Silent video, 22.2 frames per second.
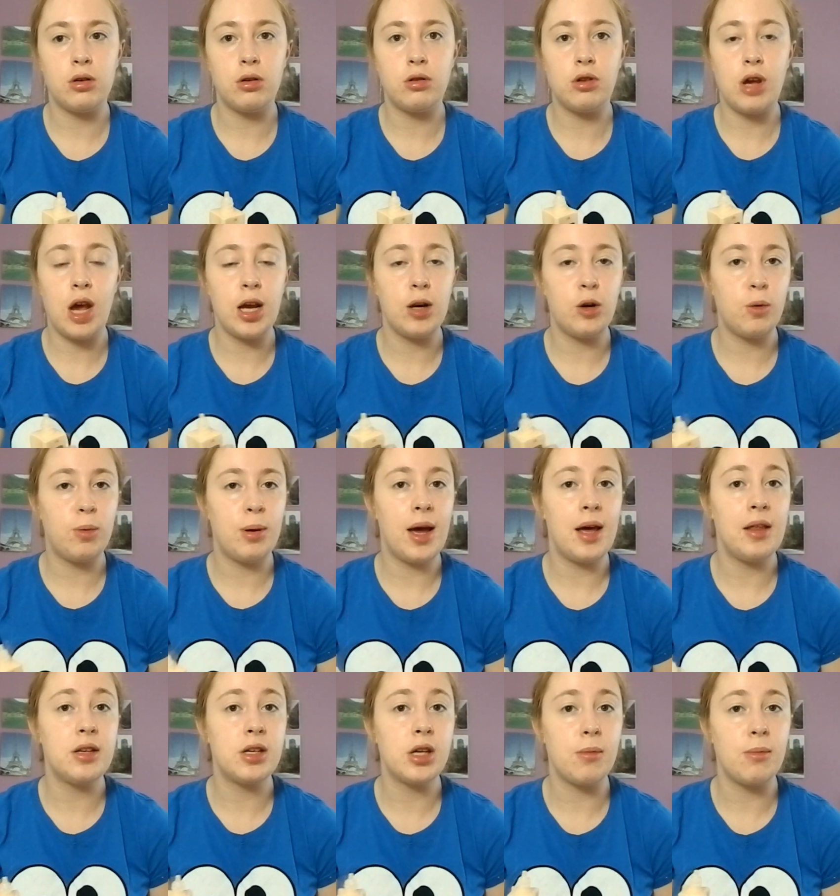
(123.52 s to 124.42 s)
trying to
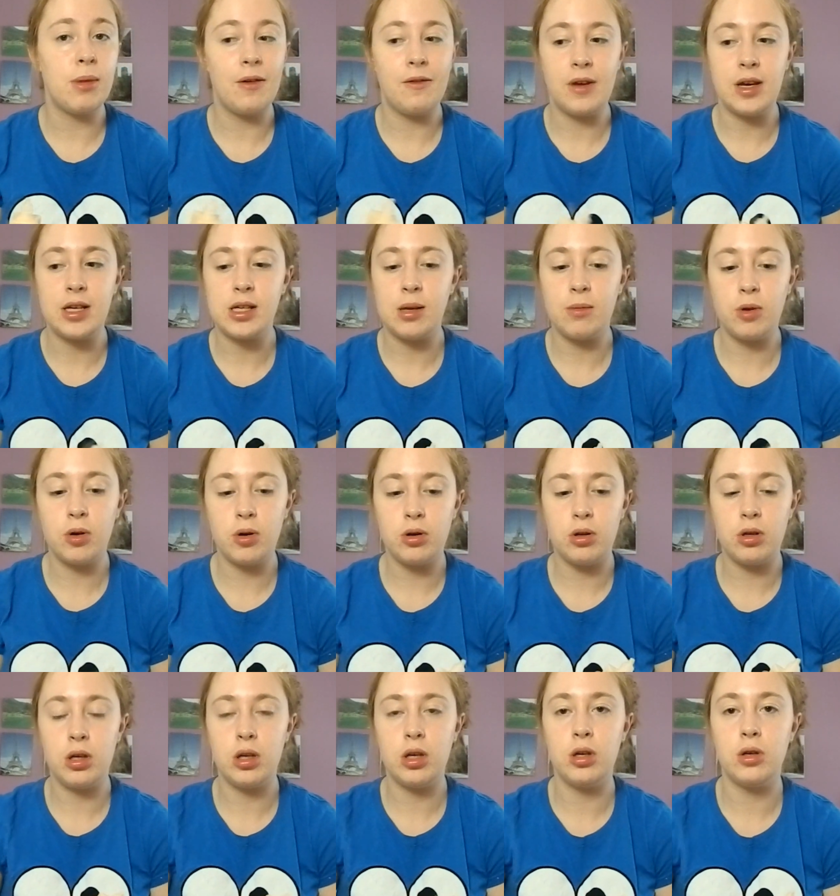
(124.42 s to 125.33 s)
apply this on my face. I'm
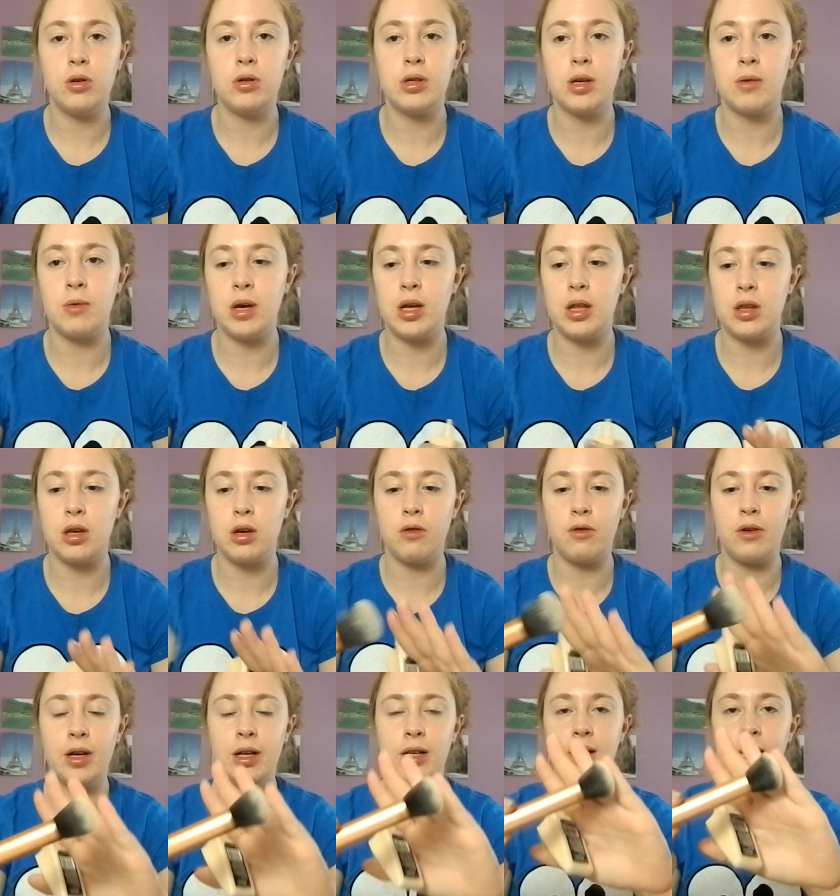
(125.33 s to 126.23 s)
going to use it with
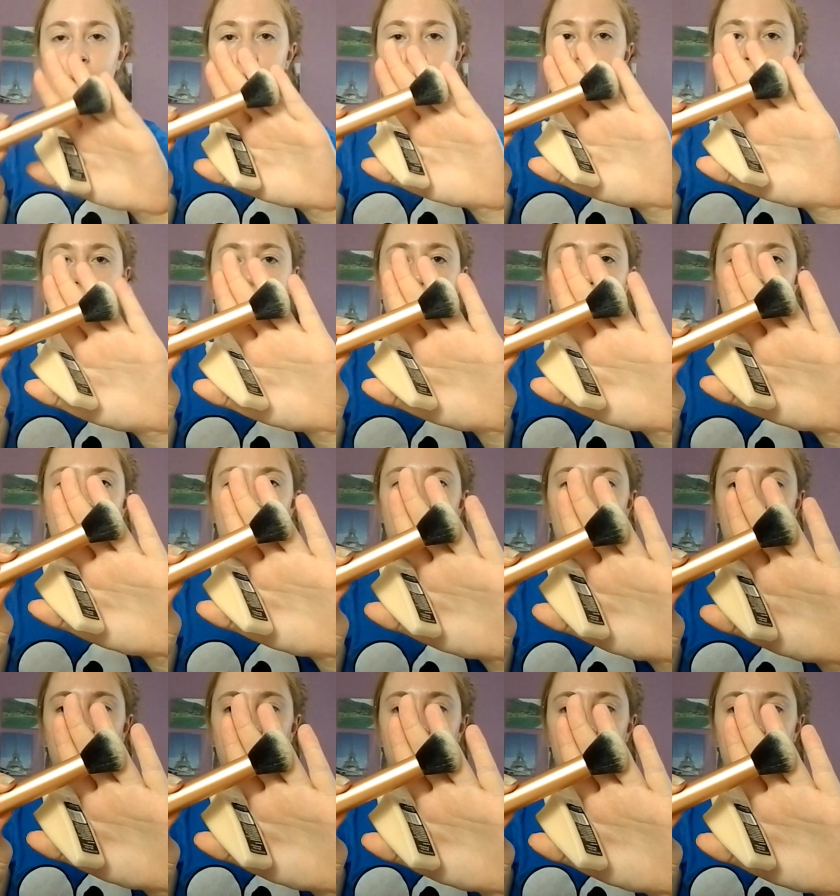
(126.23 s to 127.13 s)
a Real Techniques
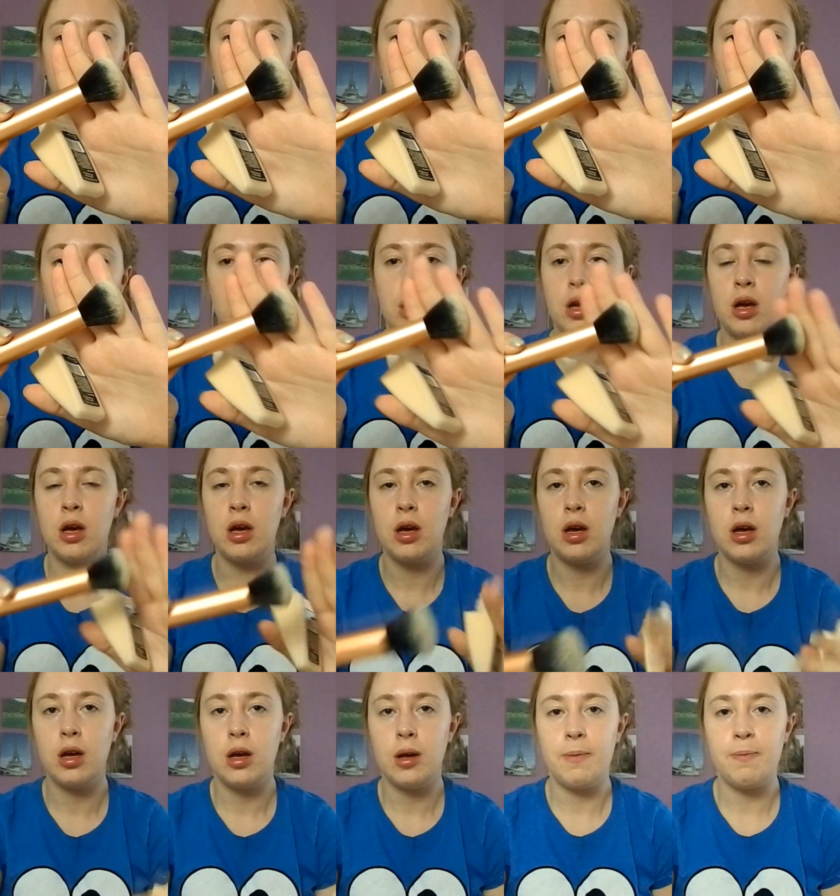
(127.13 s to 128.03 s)
buffing brush,
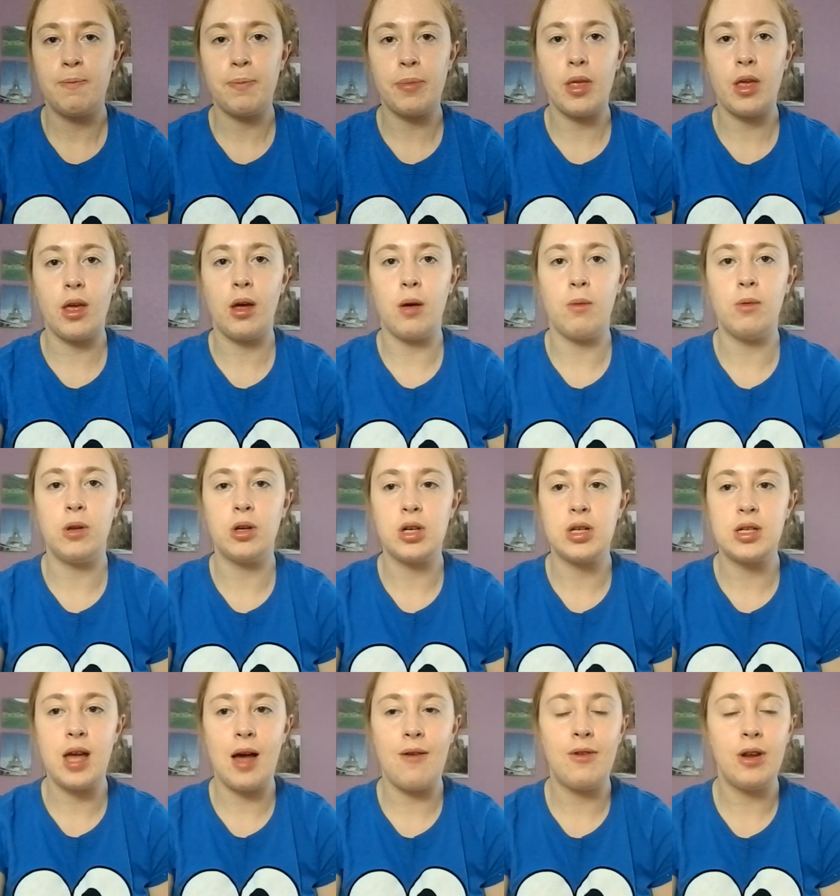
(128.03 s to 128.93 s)
and we'll
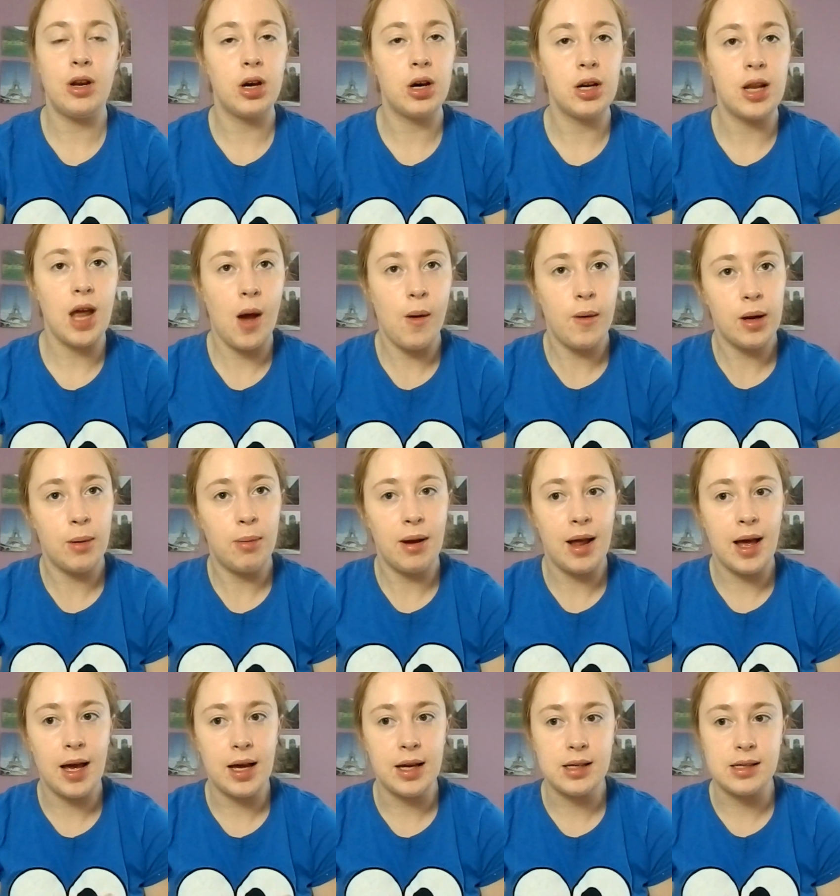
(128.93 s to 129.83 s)
just have a look at how it
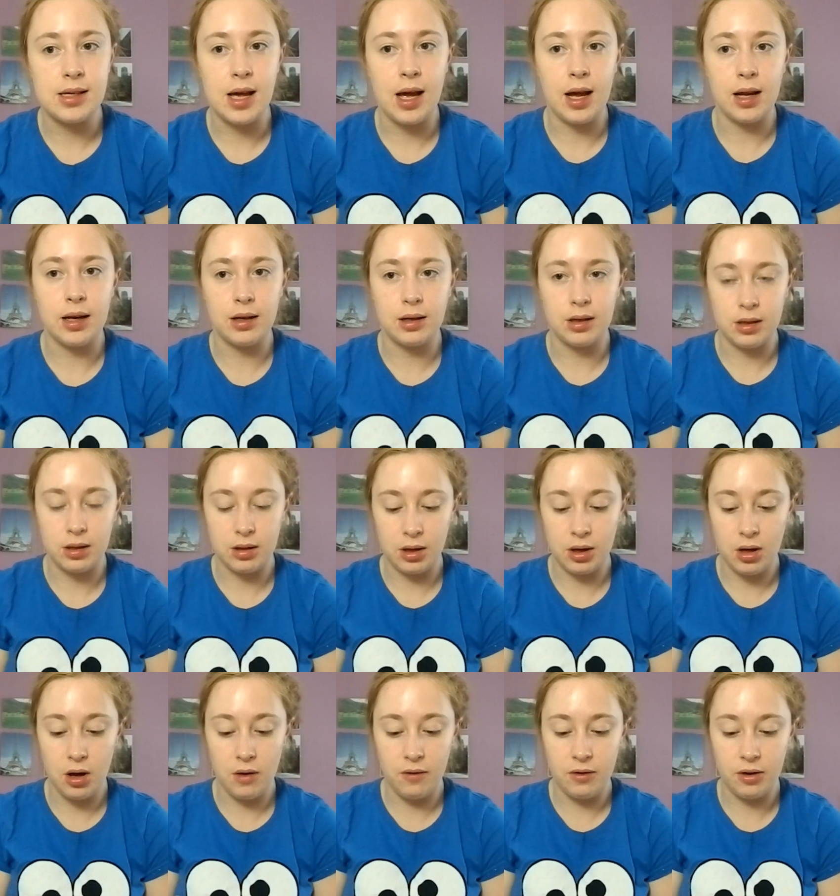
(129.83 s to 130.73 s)
applies and
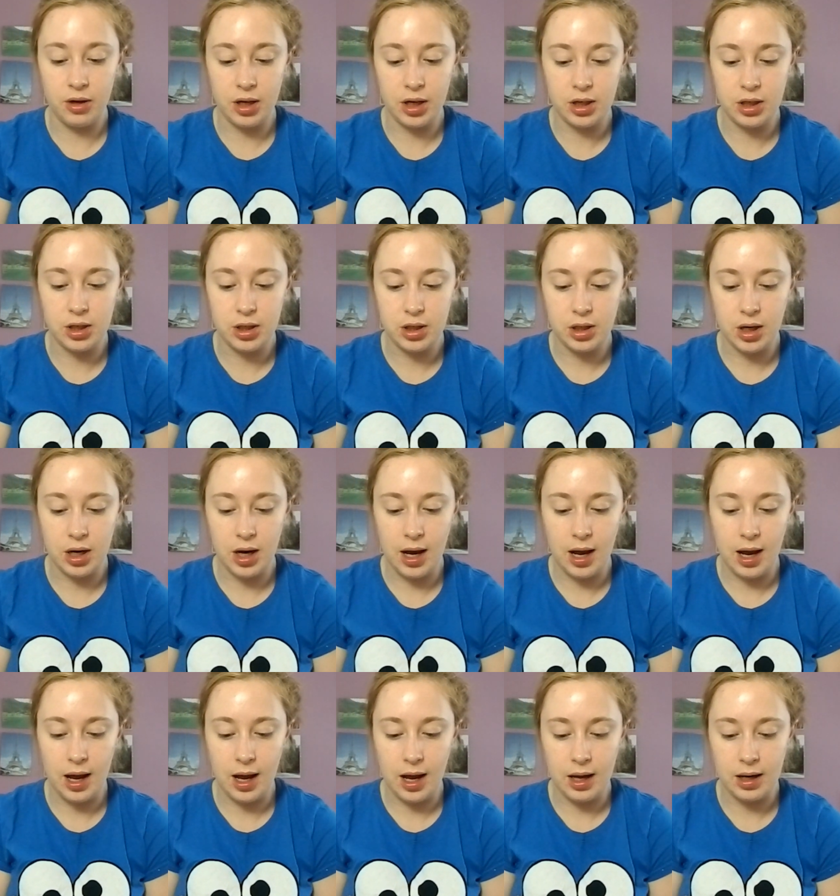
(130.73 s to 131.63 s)
the coverage
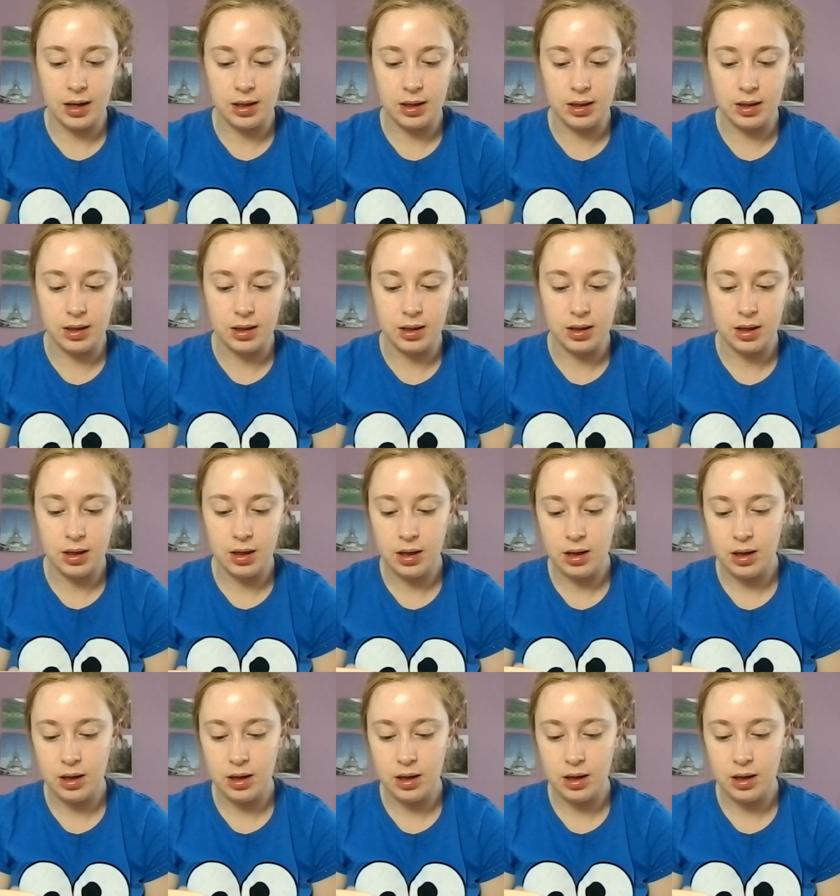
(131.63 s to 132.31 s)
and